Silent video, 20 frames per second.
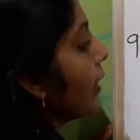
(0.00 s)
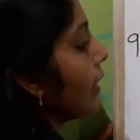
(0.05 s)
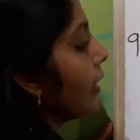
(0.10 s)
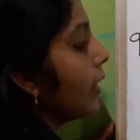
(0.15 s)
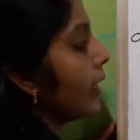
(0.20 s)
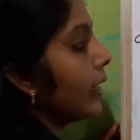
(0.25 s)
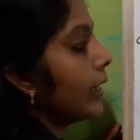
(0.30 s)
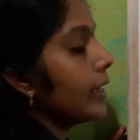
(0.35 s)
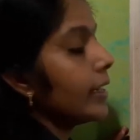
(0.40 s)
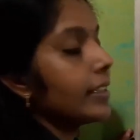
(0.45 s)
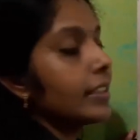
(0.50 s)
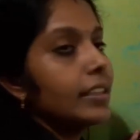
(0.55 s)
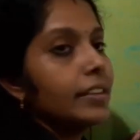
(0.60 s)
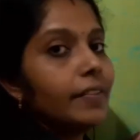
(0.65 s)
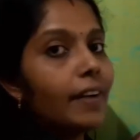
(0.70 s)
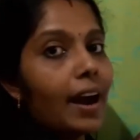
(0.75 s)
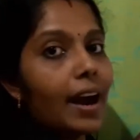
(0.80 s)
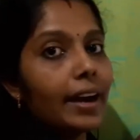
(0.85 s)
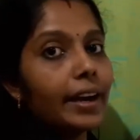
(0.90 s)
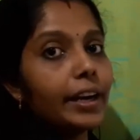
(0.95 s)
It is
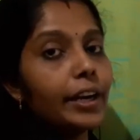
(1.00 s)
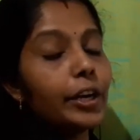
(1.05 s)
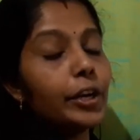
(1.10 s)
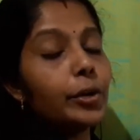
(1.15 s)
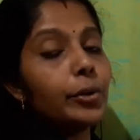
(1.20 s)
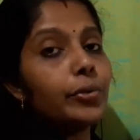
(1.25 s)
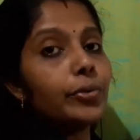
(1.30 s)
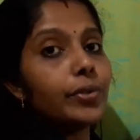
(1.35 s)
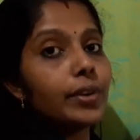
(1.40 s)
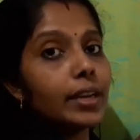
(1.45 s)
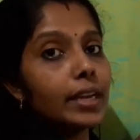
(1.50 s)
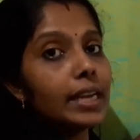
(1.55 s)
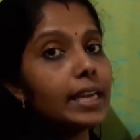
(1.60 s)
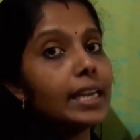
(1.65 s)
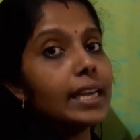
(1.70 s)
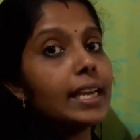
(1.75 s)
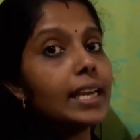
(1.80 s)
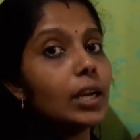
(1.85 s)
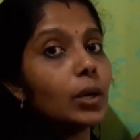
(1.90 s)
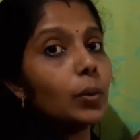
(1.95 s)
divided into 3
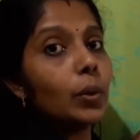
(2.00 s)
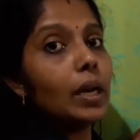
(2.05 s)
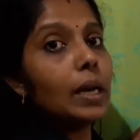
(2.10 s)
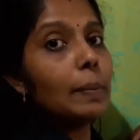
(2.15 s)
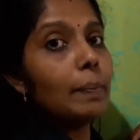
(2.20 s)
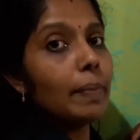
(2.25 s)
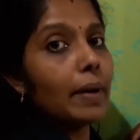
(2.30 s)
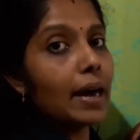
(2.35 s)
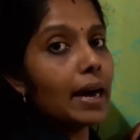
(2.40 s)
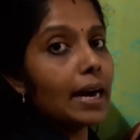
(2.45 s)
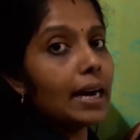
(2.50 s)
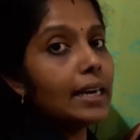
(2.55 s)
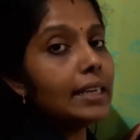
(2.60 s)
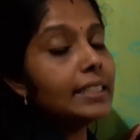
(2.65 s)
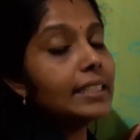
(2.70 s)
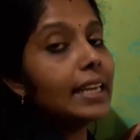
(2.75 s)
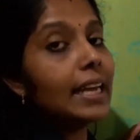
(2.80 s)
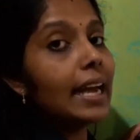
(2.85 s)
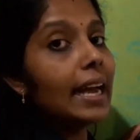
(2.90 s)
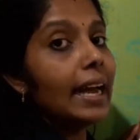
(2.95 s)
equal parts
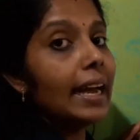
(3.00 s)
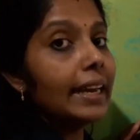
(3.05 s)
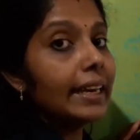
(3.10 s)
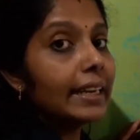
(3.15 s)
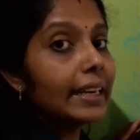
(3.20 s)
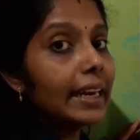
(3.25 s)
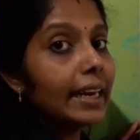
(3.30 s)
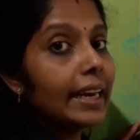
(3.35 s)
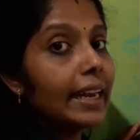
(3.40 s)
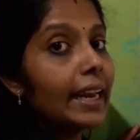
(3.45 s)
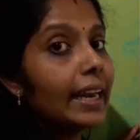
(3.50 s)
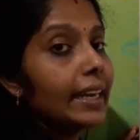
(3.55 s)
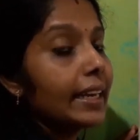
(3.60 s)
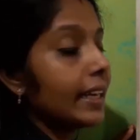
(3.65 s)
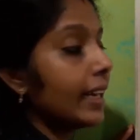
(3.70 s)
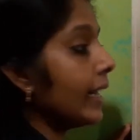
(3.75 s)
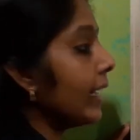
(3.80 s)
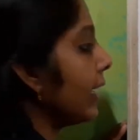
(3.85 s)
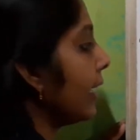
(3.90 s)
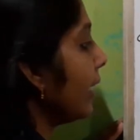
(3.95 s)
and
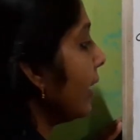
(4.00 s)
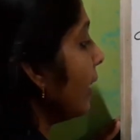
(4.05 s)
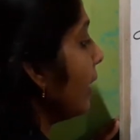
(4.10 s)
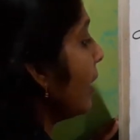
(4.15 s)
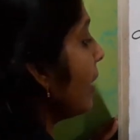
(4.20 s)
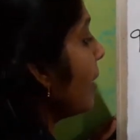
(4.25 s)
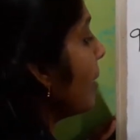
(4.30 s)
connected in